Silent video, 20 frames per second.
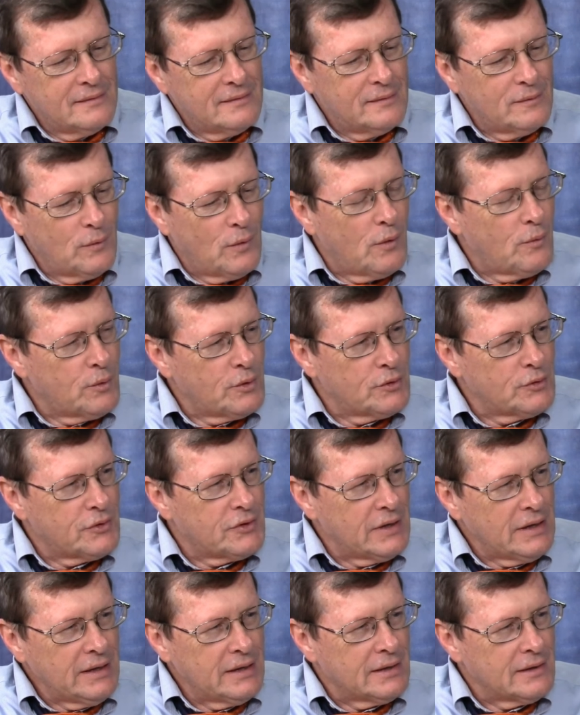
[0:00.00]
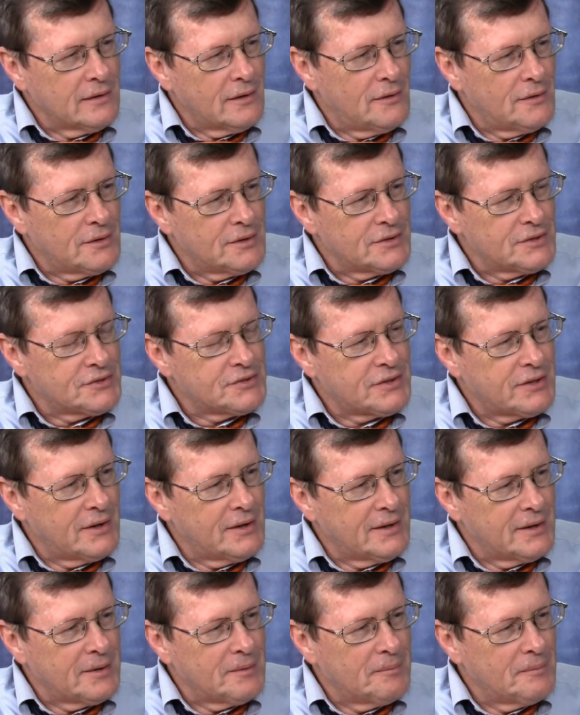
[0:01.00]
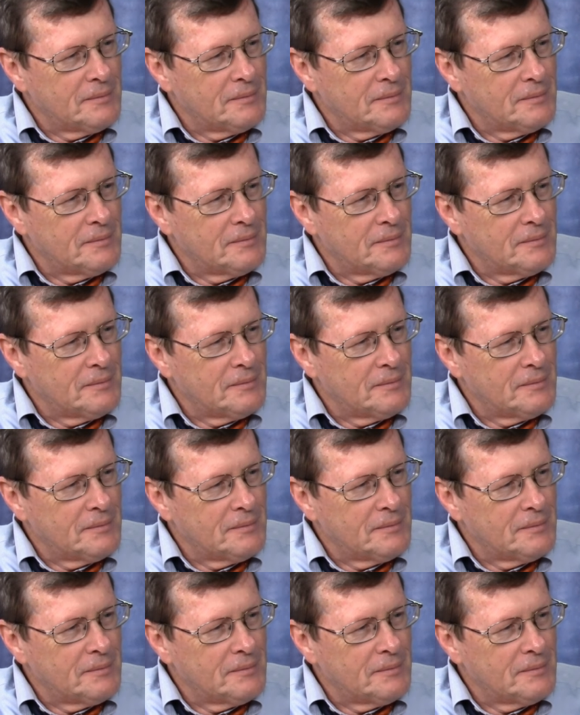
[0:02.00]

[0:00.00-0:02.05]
what were you thinking all this time?